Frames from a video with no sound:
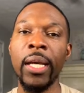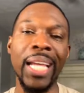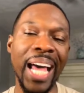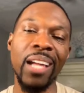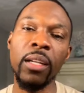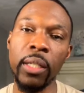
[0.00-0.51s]

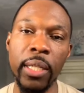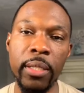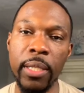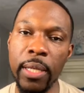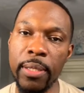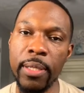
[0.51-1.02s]
I'd love to get
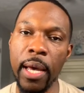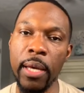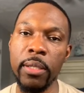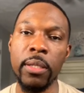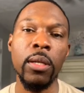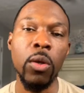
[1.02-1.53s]
your
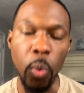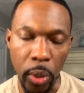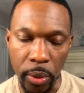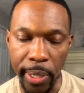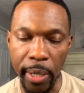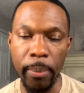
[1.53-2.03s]
insights. What do
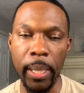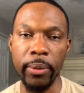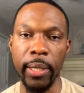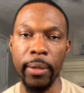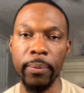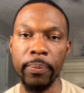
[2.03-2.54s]
you think about
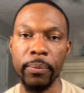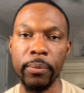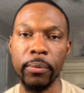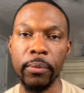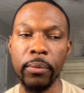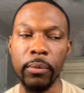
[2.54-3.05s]
that?
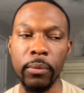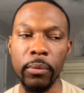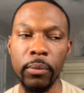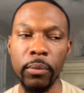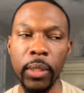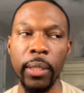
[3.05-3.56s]

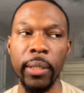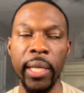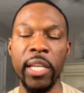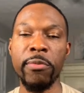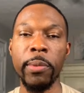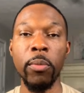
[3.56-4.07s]
It
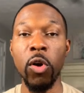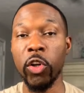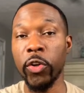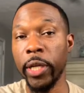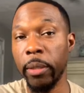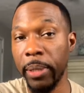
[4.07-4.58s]
gives me more
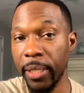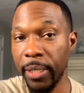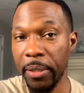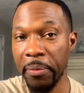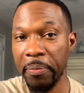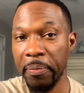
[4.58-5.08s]
credibility.